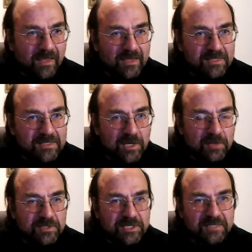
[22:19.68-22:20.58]
So
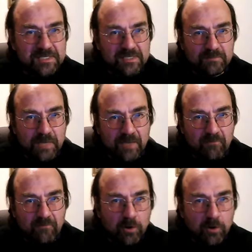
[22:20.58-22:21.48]
the chances of being
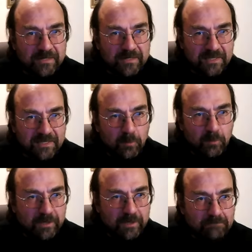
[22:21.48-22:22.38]
wrong are actually
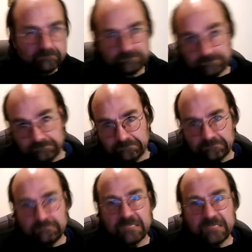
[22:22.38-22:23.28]

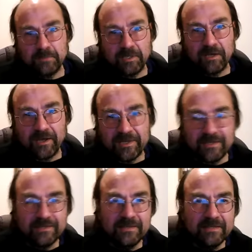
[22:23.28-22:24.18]
pretty high.
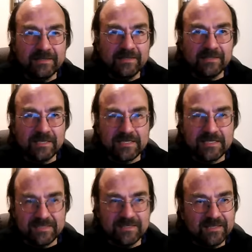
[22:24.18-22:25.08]
At
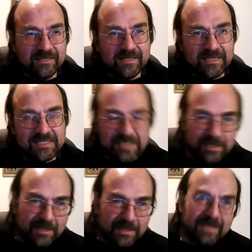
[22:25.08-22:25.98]
least they're
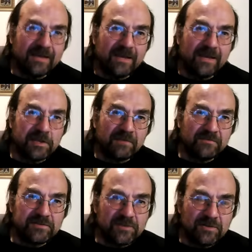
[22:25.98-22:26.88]
certainly high enough
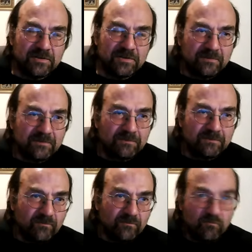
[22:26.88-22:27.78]
to
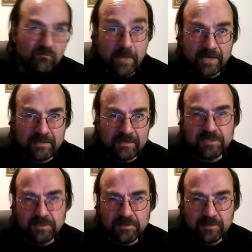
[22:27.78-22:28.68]
remain
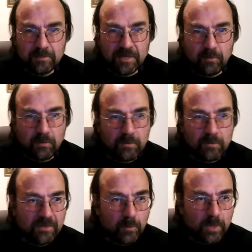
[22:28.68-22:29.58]
uncertain about what we
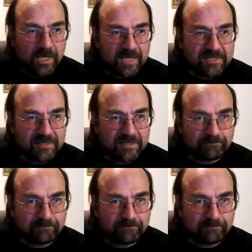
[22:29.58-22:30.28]
think we're getting.